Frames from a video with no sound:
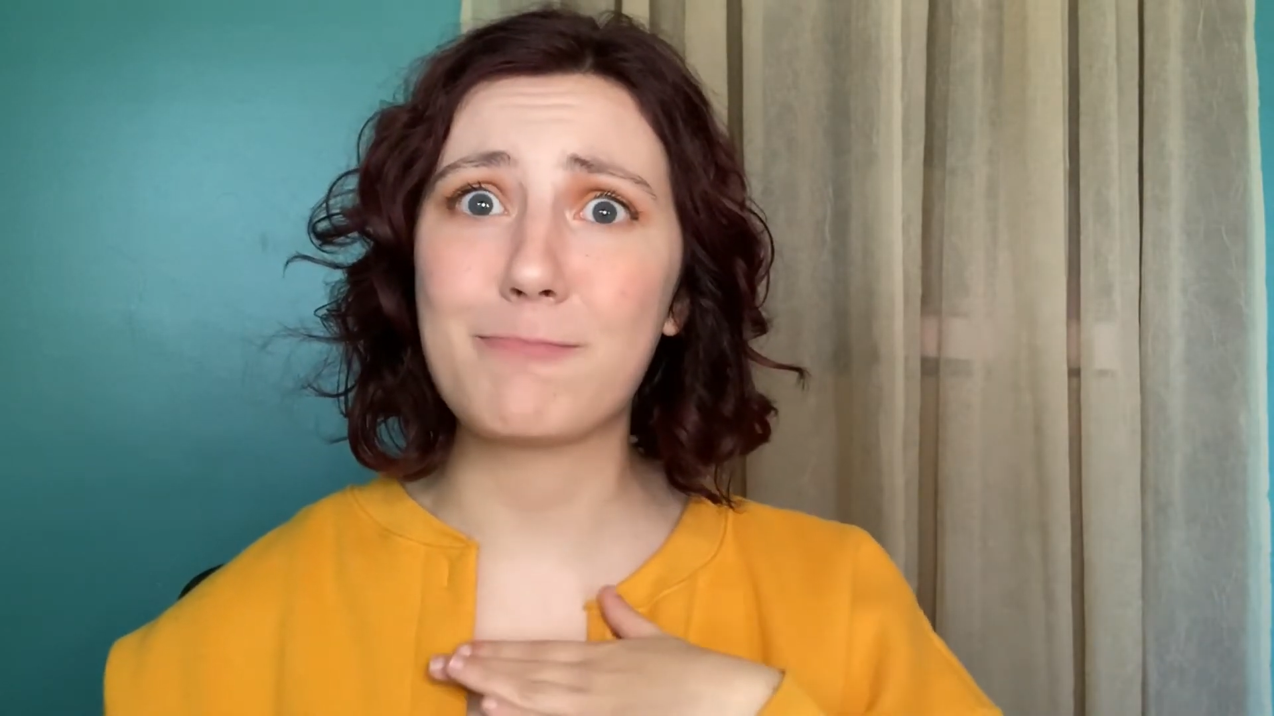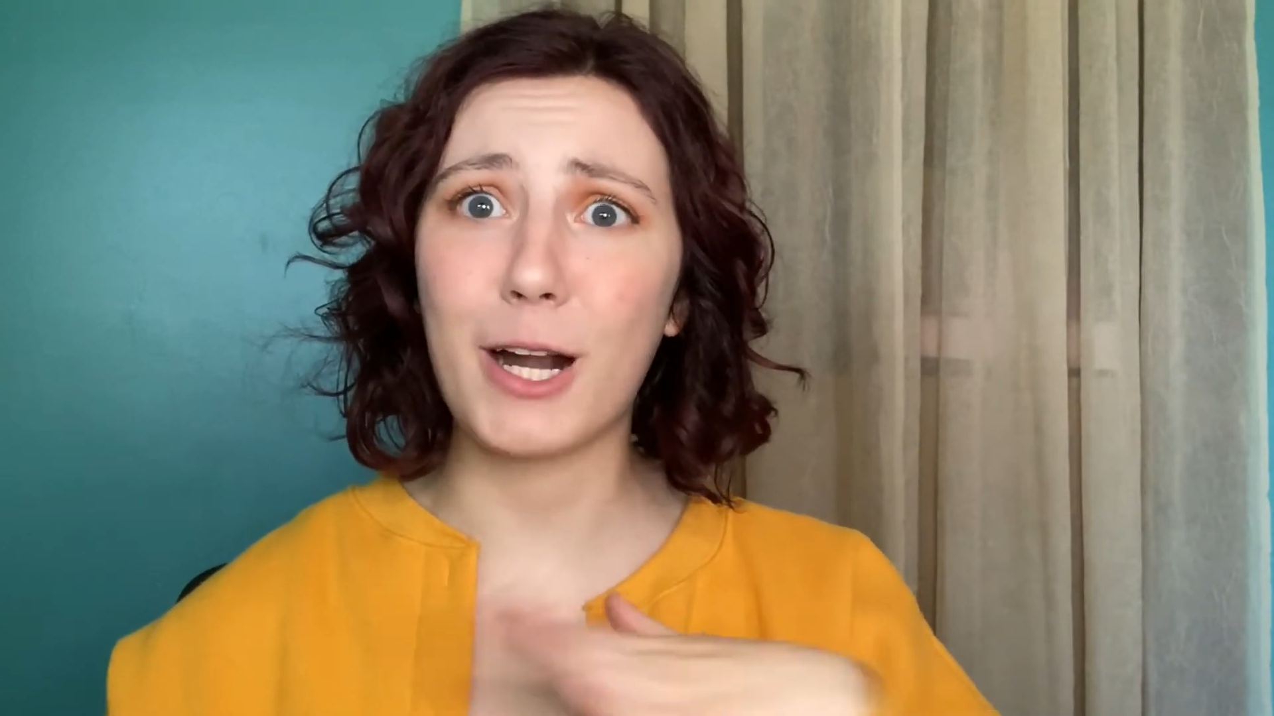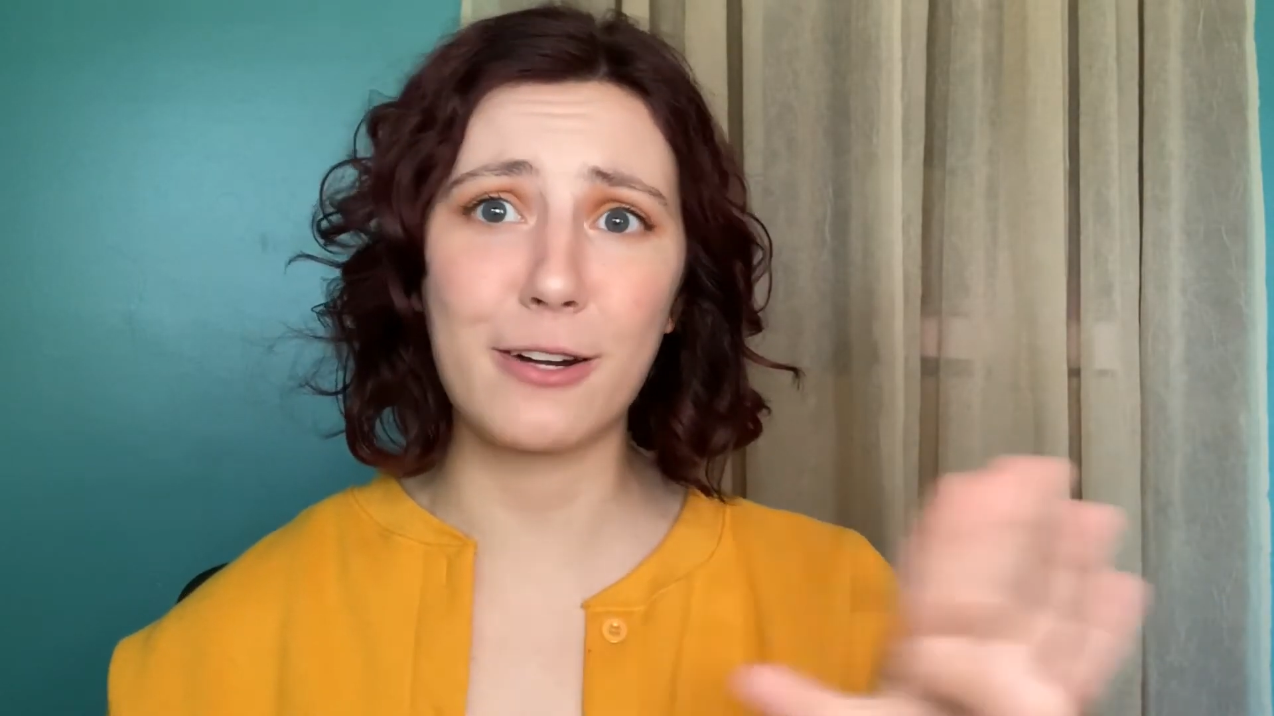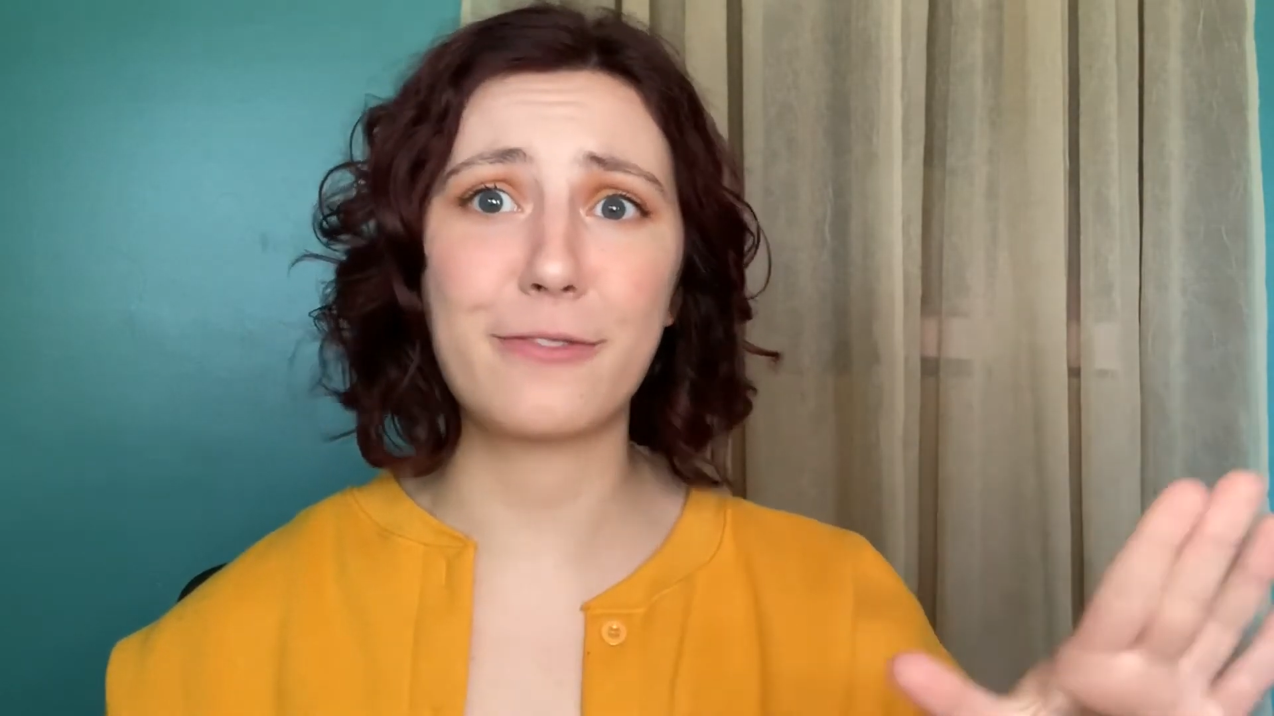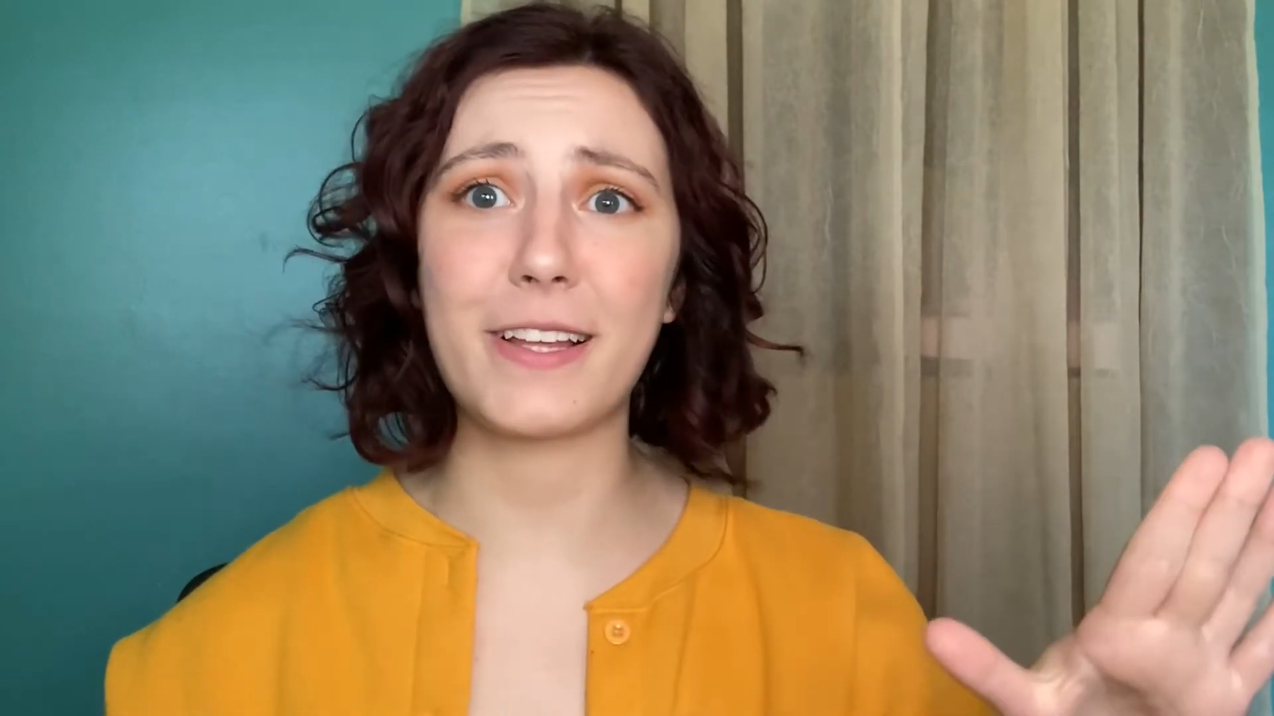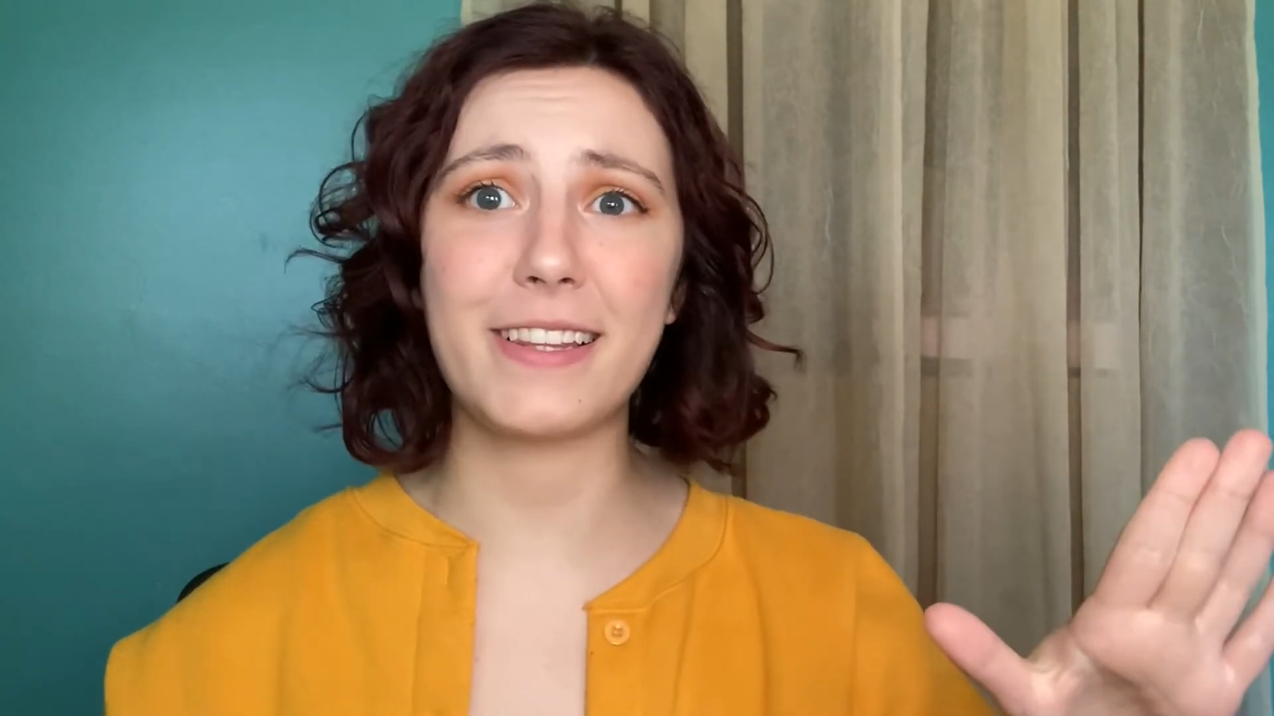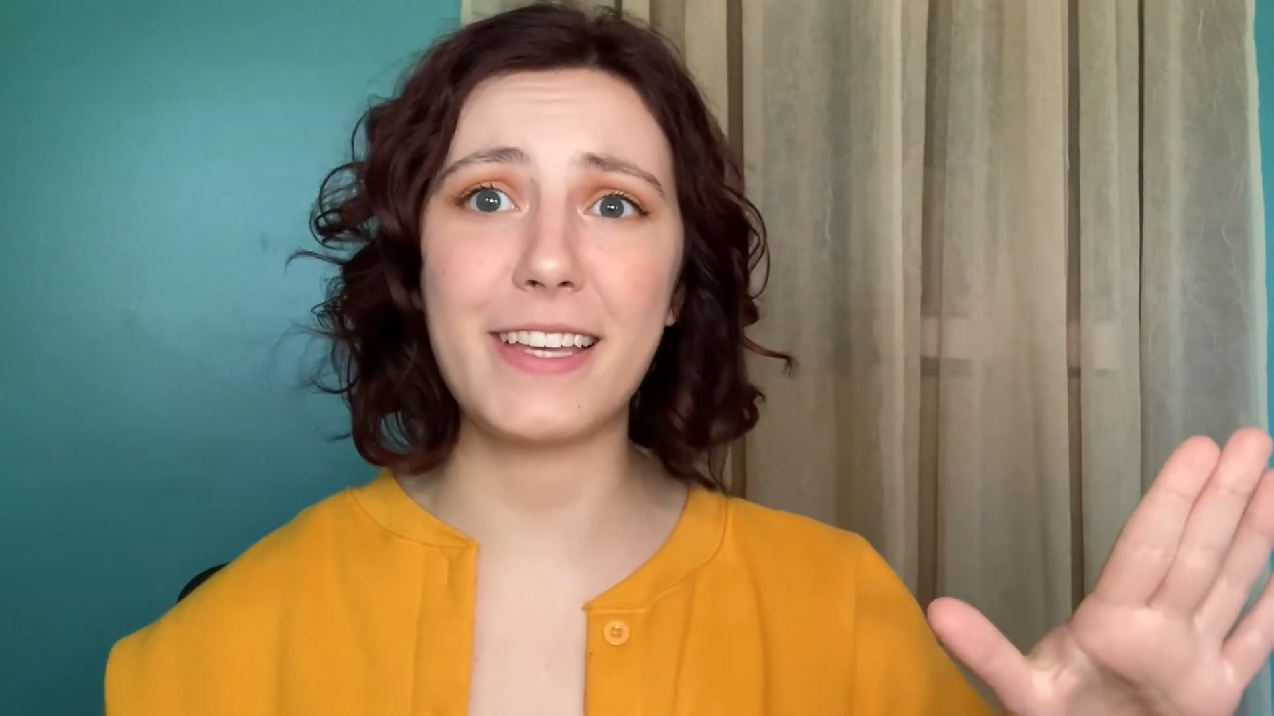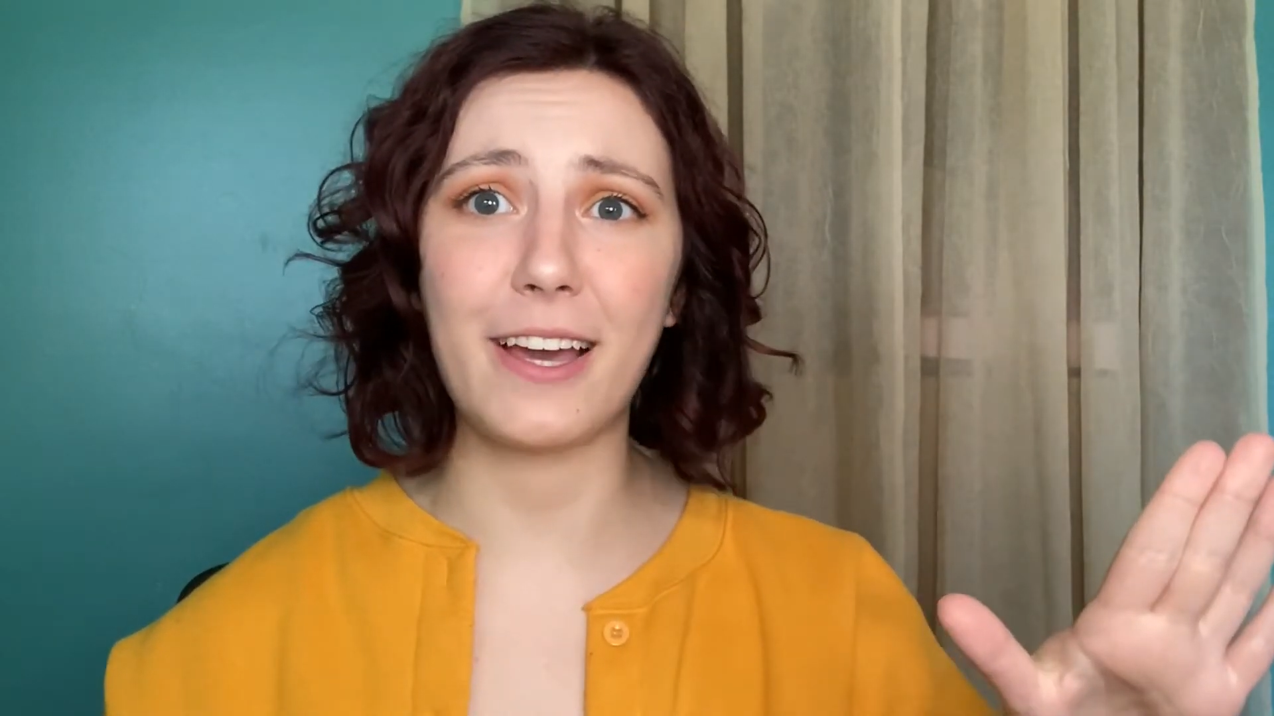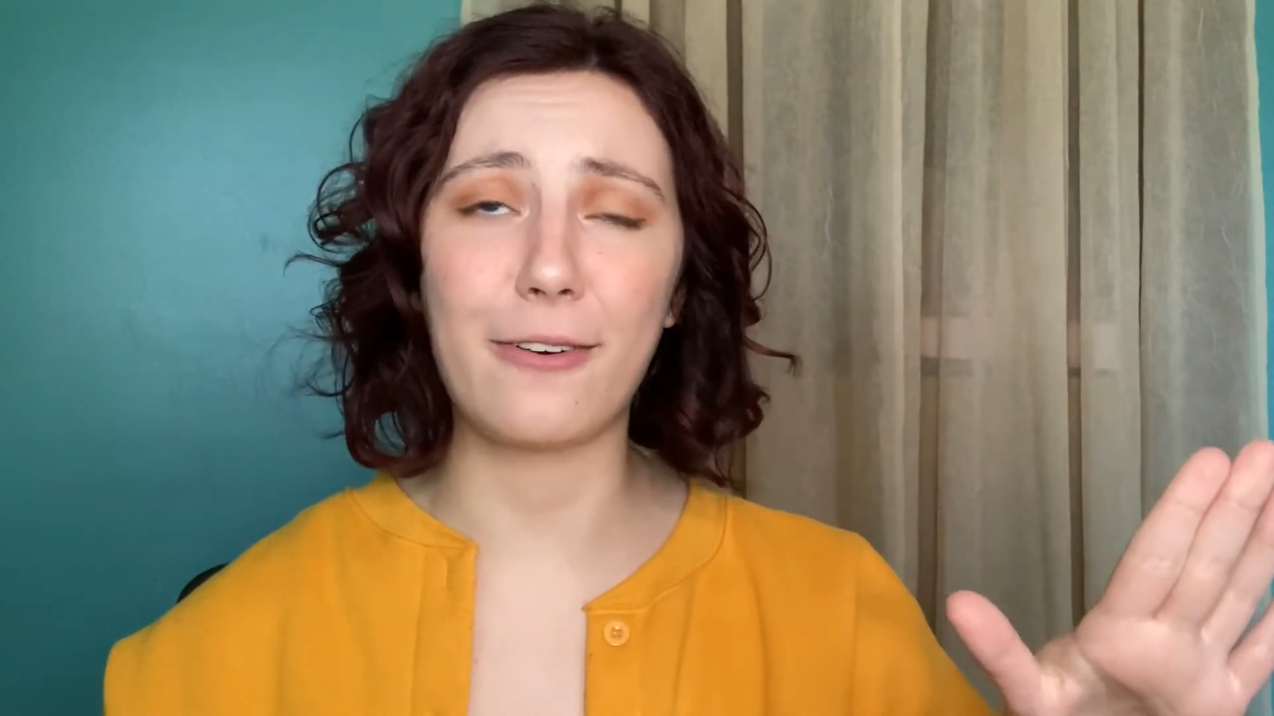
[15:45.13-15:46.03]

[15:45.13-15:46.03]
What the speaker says: perfectly